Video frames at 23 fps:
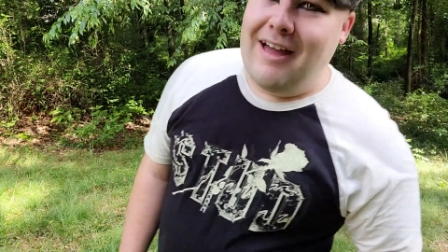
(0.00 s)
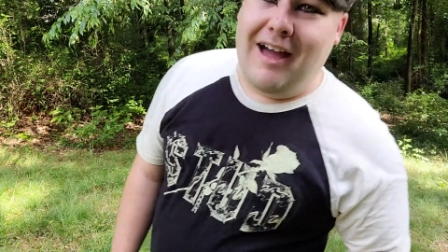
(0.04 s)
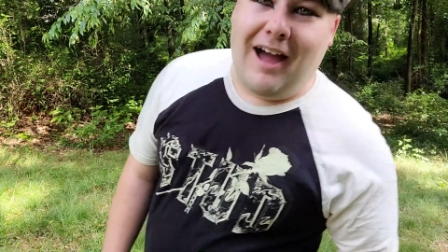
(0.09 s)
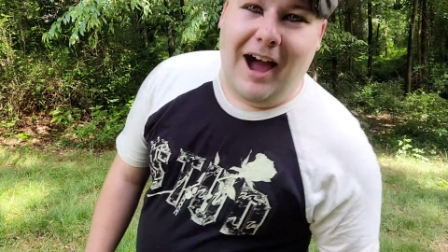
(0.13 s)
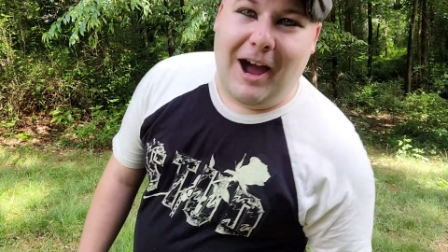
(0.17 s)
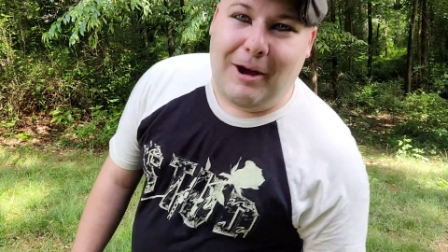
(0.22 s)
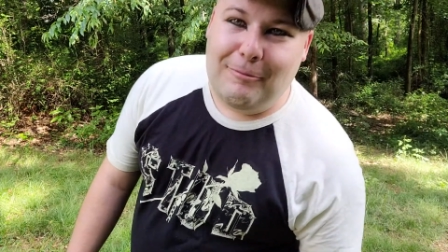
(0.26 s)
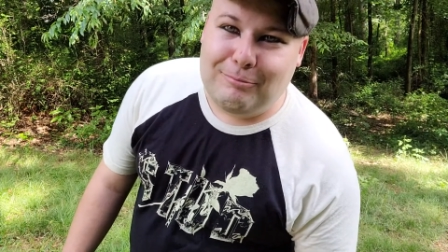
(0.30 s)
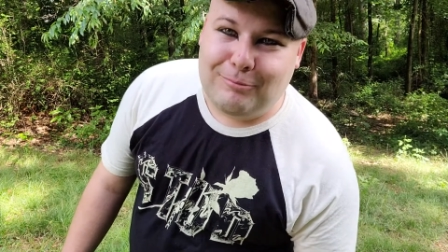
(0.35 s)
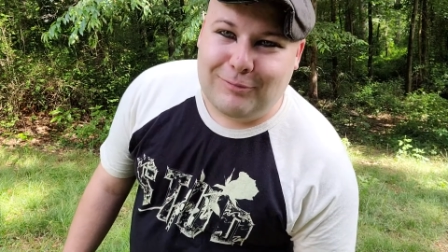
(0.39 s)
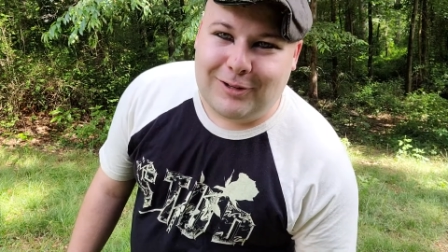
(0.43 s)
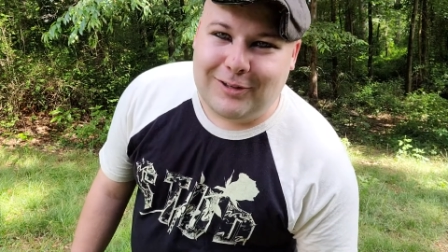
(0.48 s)

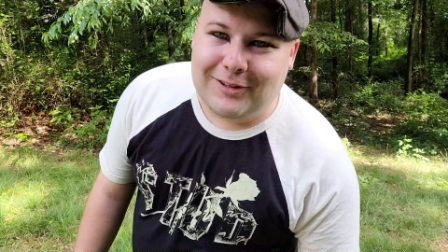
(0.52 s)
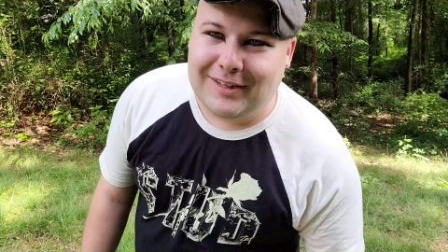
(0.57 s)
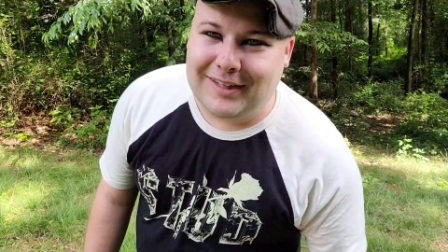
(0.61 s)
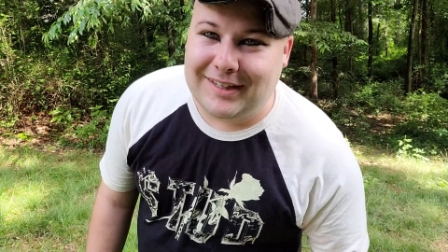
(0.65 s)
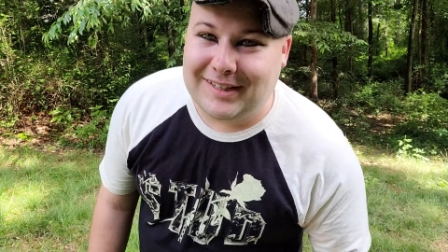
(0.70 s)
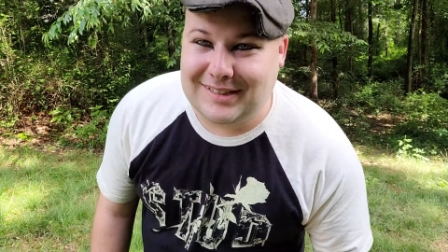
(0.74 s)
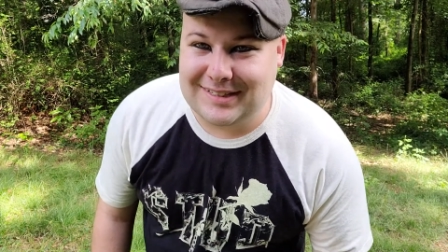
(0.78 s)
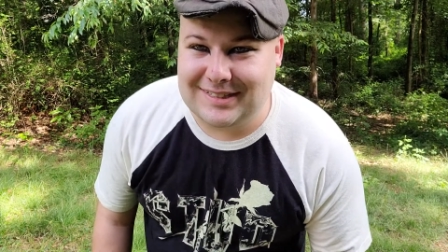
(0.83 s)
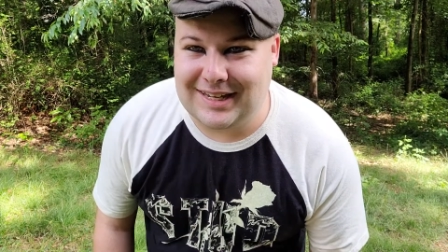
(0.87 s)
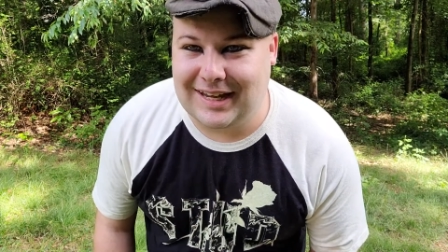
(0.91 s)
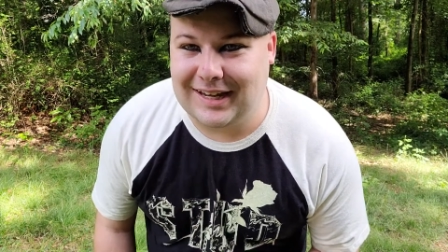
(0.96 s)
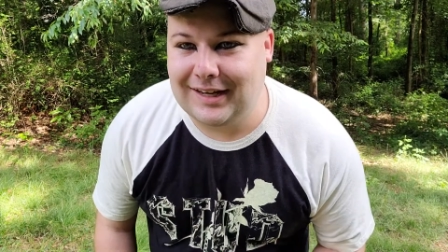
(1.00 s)
I'm really
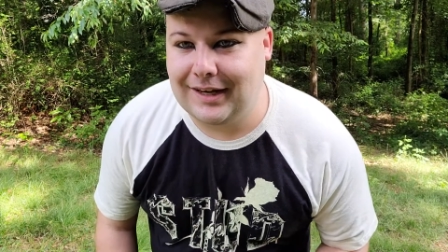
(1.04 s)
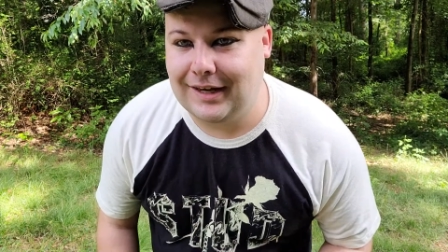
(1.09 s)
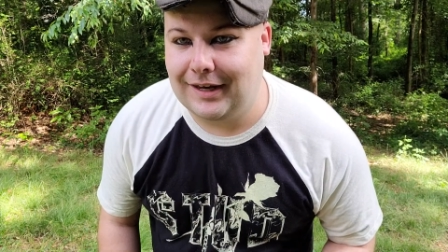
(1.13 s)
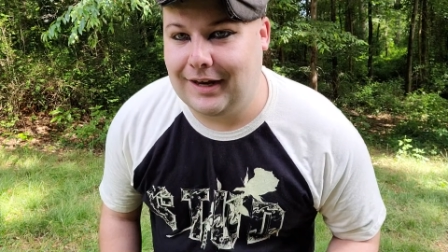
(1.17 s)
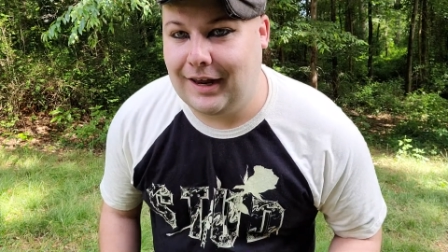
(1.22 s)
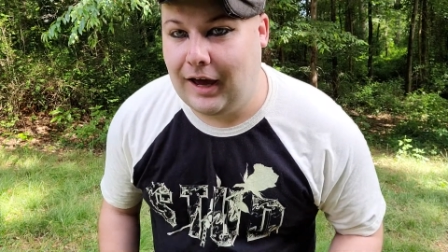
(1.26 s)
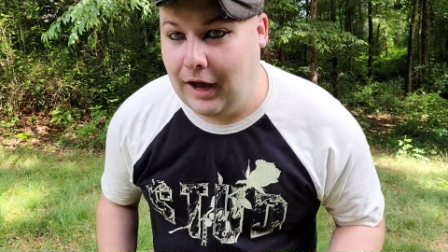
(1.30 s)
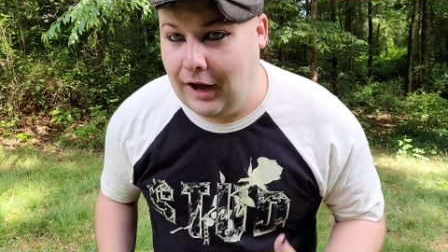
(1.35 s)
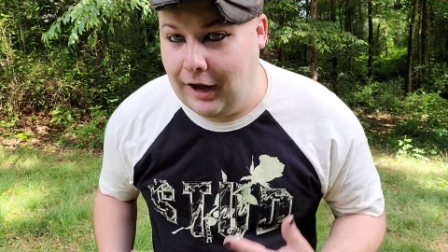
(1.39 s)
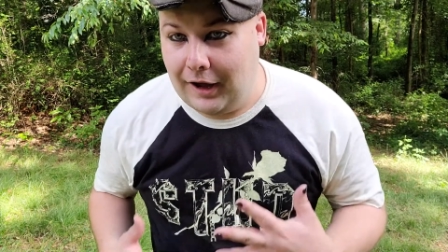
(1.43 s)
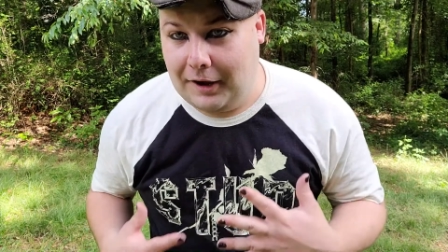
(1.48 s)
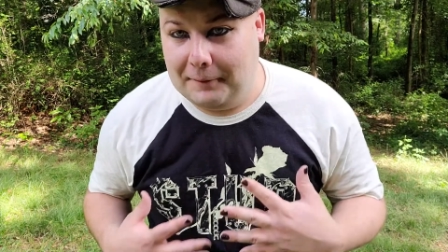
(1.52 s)
excited
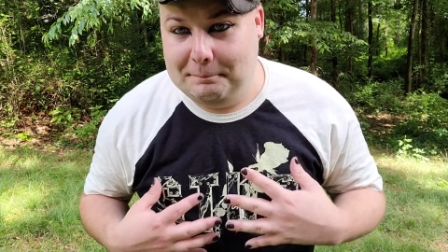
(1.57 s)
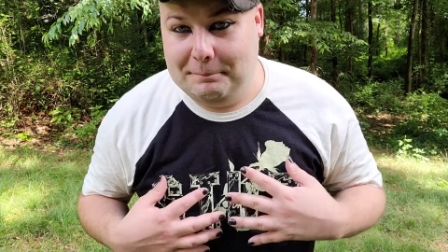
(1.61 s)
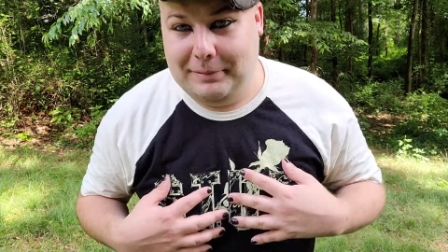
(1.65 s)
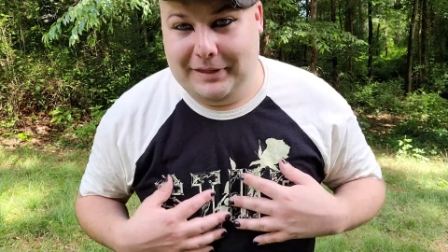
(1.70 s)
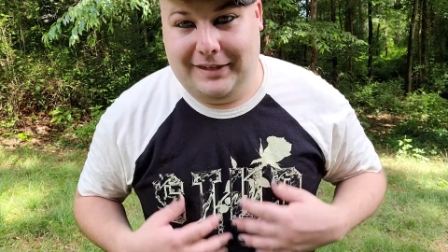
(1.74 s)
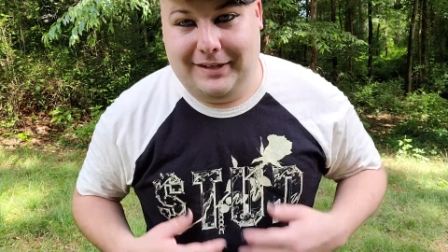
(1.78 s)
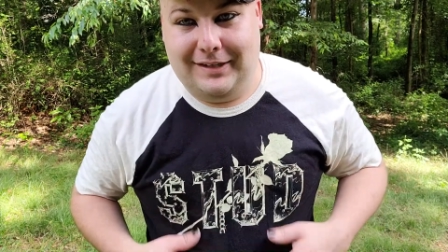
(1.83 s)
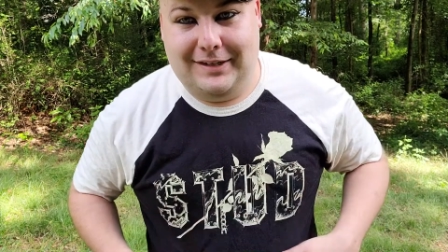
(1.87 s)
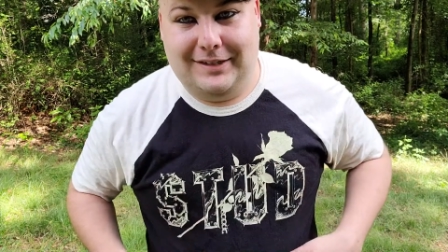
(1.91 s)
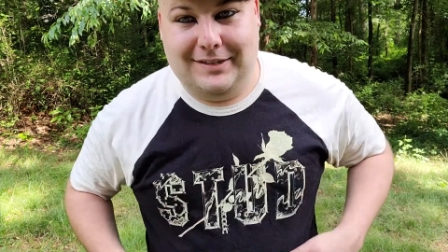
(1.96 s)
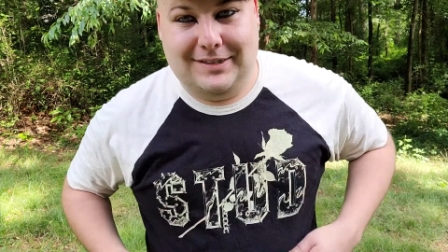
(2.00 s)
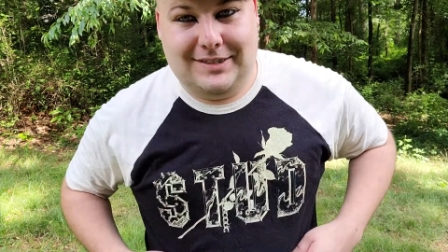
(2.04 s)
uh,
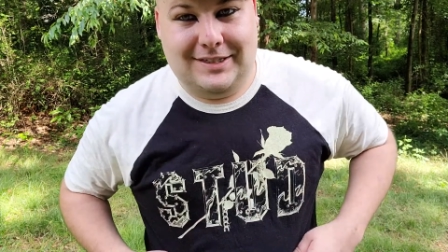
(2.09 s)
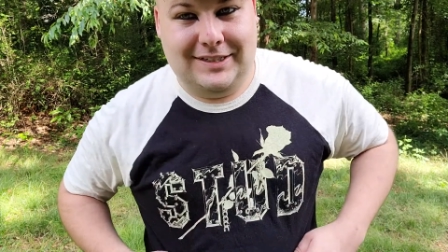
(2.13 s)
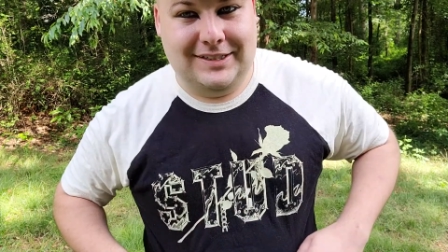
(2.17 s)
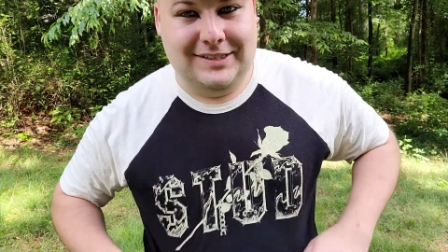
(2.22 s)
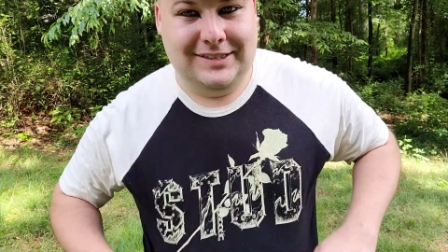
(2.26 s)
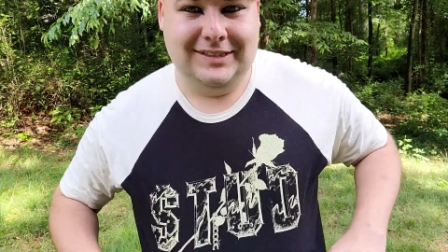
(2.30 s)
because